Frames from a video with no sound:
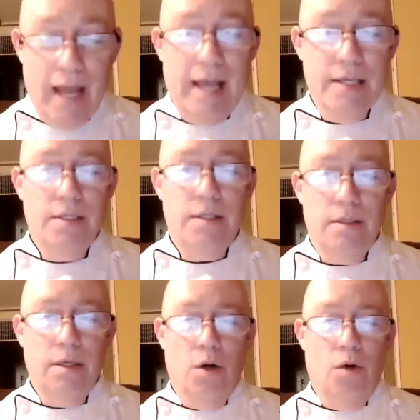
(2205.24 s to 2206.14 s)
it
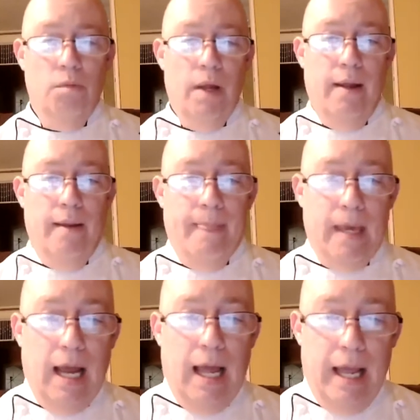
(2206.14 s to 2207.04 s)
as, you know,
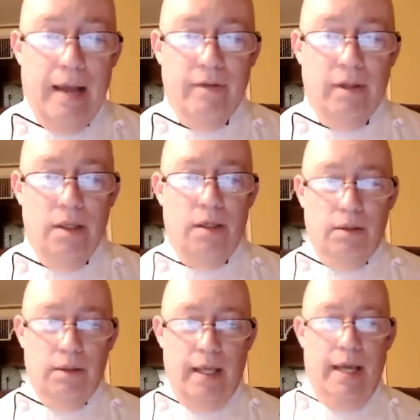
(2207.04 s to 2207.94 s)
can I have a
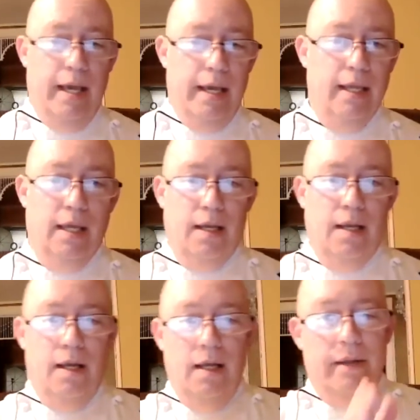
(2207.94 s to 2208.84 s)
little egg
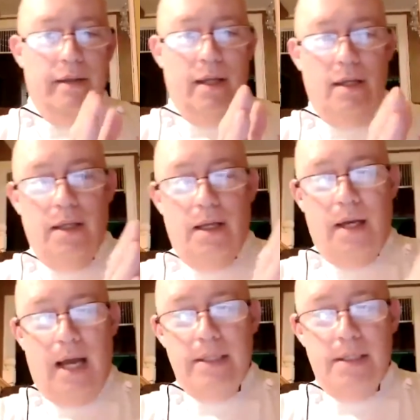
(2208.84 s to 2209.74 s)
and a
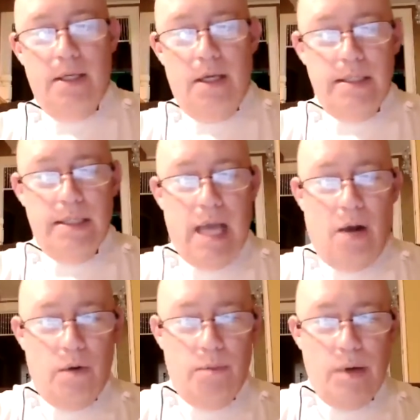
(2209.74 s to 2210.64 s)
nice
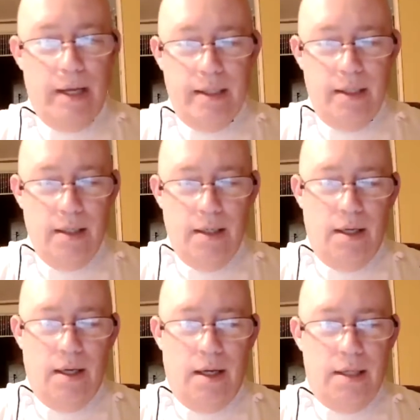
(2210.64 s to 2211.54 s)
sour bread,
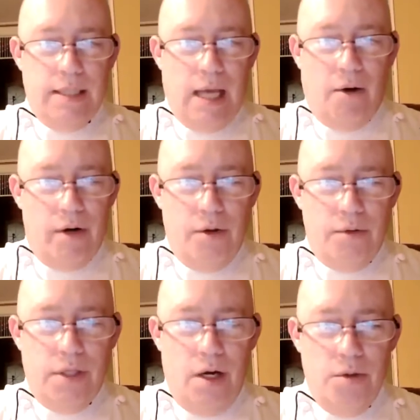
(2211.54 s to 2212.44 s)

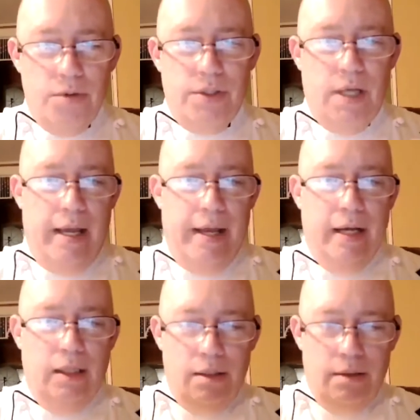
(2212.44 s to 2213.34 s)
sourdough toast,
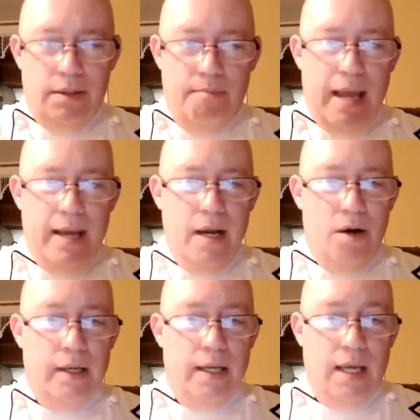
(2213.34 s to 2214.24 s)
and a little
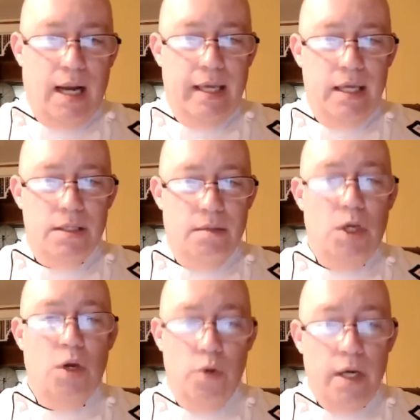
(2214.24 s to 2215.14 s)
tomato, and can I get
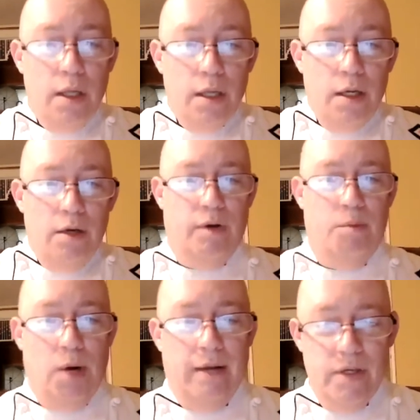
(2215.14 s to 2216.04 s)
some Gouda
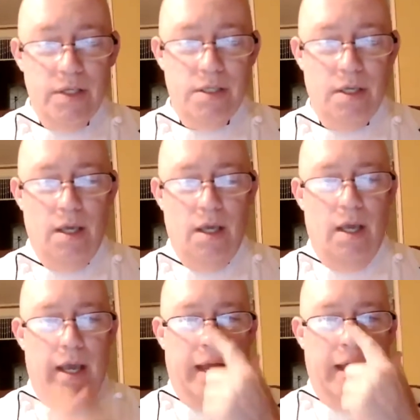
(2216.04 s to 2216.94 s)
for breakfast?
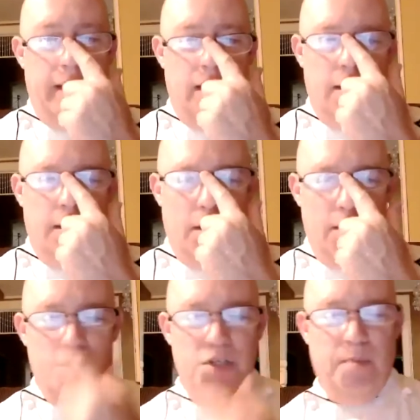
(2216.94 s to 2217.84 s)
And
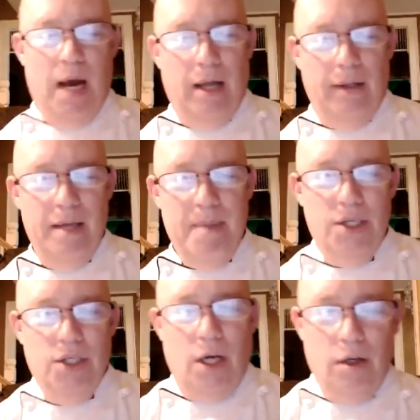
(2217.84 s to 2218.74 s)
you're gonna smile. They
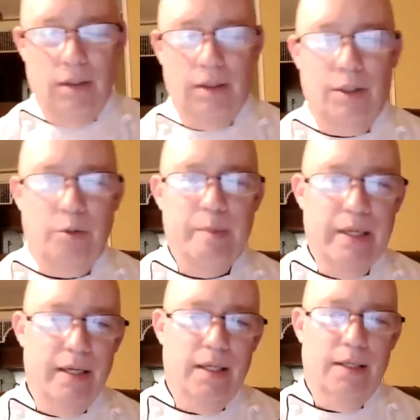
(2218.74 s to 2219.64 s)
may chuckle a little
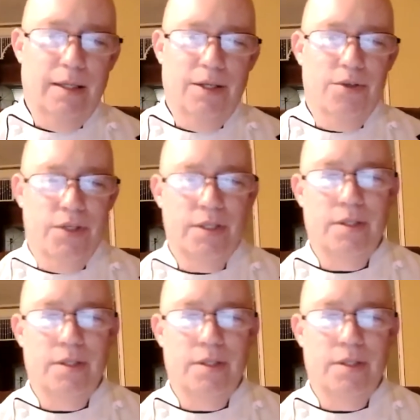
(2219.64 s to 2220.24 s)
bit, and you're